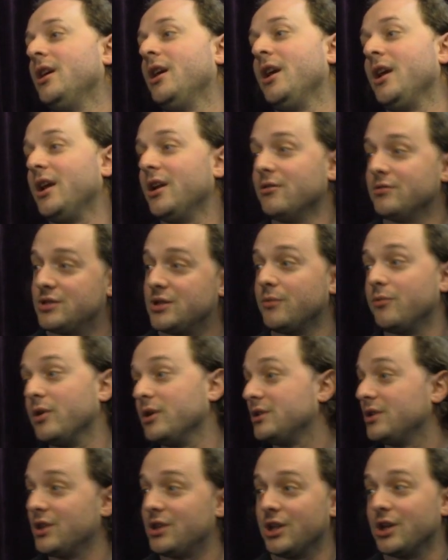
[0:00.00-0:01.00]
here's some
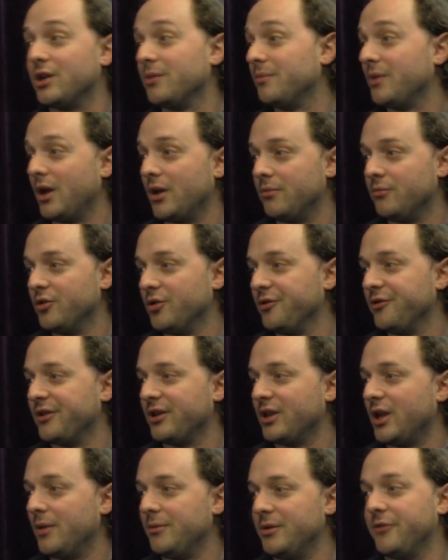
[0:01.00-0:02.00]
ways to think about removing
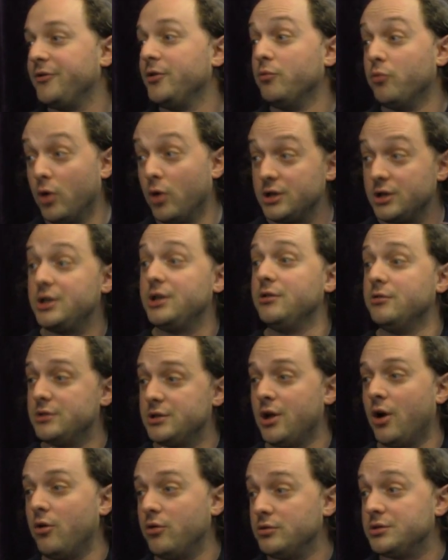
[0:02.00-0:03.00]
alignment. If you wanted to use
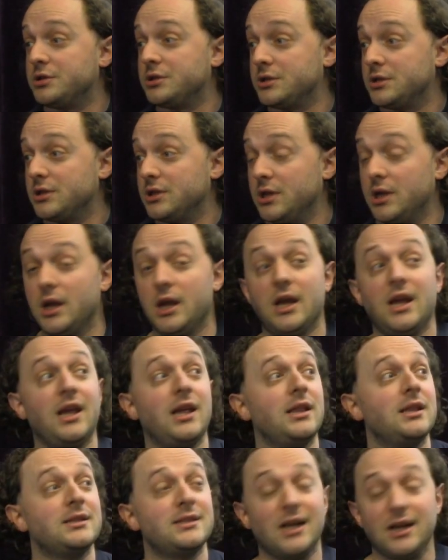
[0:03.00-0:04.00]
those
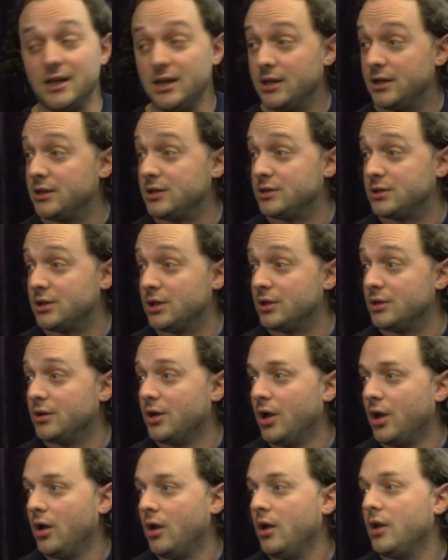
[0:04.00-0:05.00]
in the second edition,
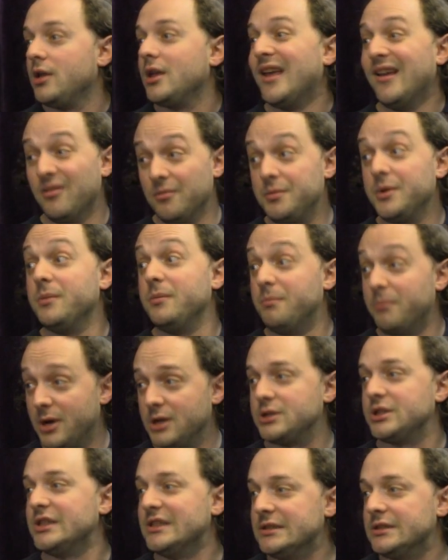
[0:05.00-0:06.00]
it would be
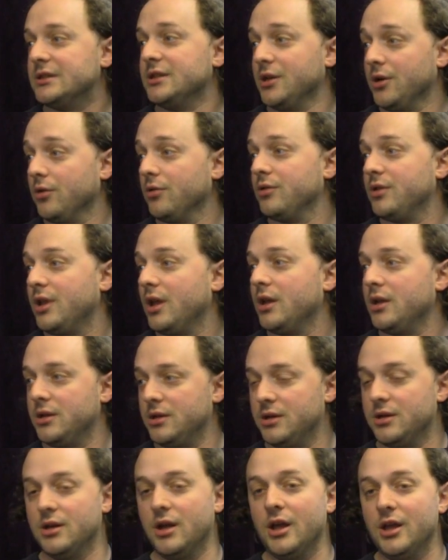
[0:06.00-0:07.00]
much easier
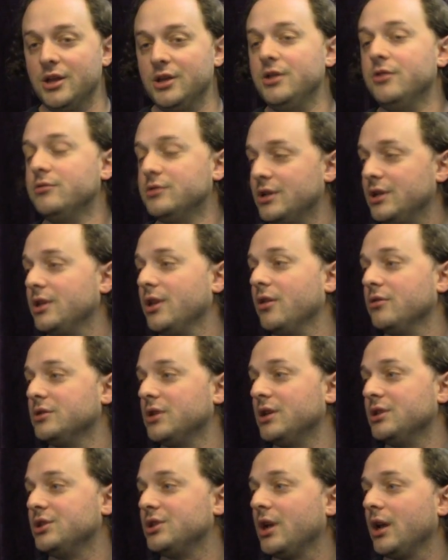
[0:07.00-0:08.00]
than using those
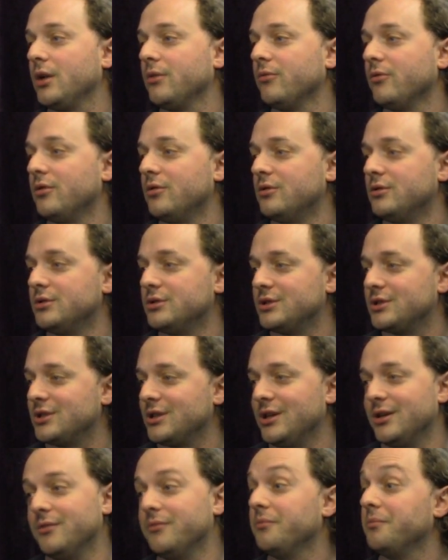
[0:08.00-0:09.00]
Unchained rules
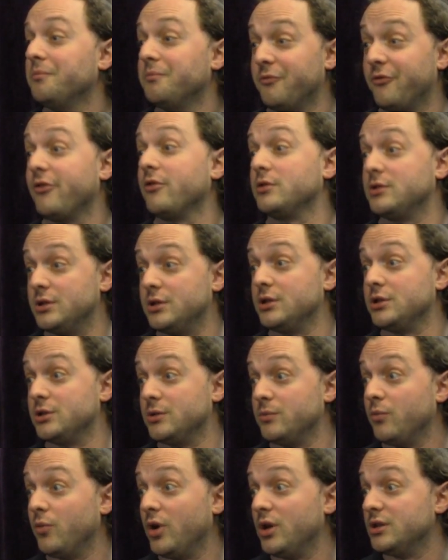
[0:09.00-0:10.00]
in first
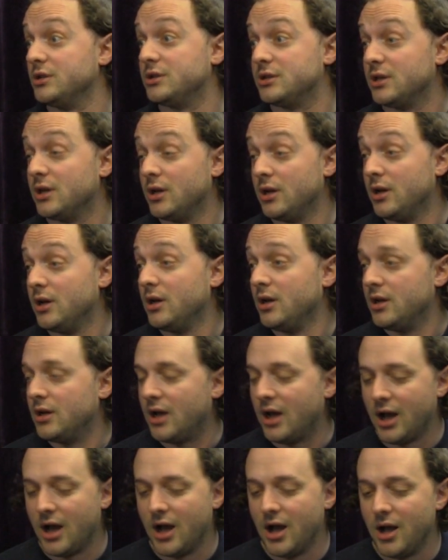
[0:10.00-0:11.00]
edition was.
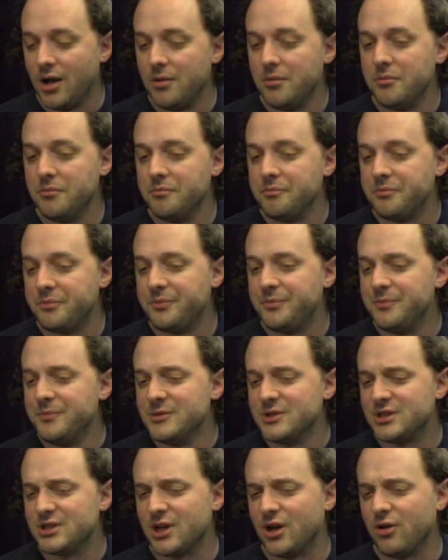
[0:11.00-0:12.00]
Um,
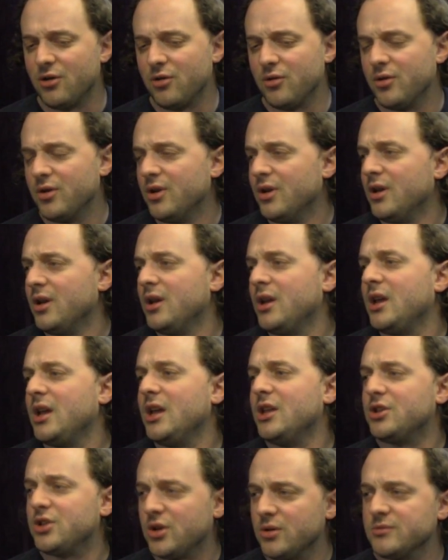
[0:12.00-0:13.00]
so
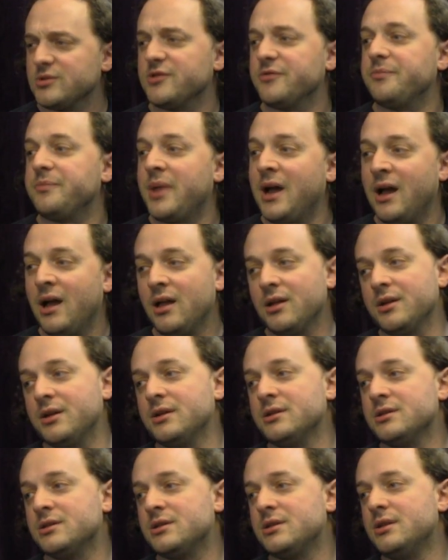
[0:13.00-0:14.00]
in terms of
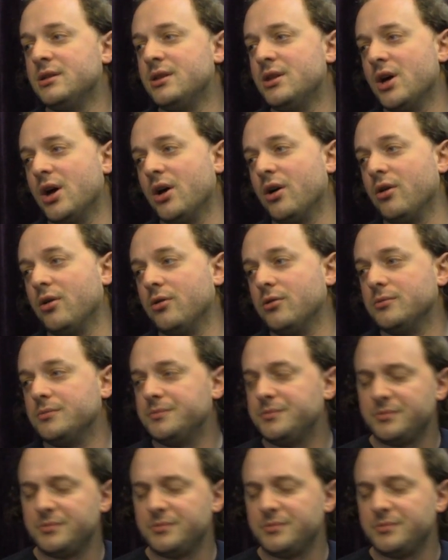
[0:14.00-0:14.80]
paladins, though,